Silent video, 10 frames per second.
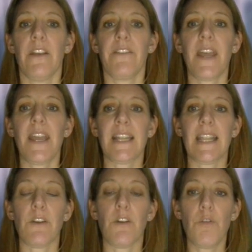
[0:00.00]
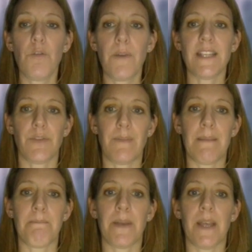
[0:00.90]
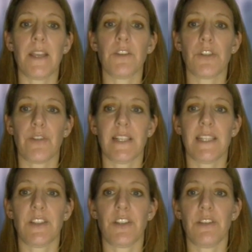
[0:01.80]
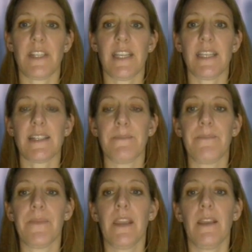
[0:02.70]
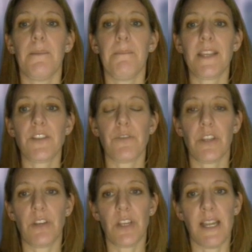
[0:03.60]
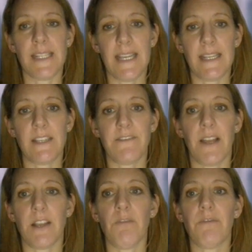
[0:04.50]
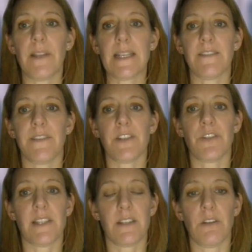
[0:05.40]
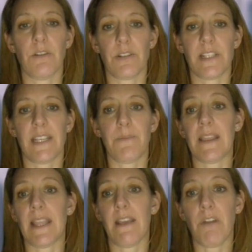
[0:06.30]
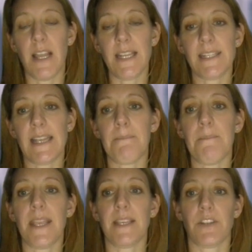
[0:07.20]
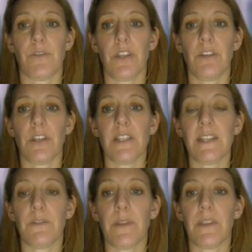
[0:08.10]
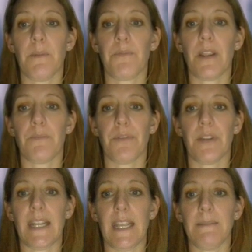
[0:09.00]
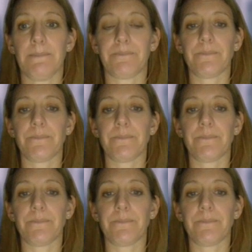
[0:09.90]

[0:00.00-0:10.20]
Thirdly, always remember your trustee duties. Make sure that you can identify conflicts of interest and loyalty when they arise, and make sure that you can deal with them appropriately.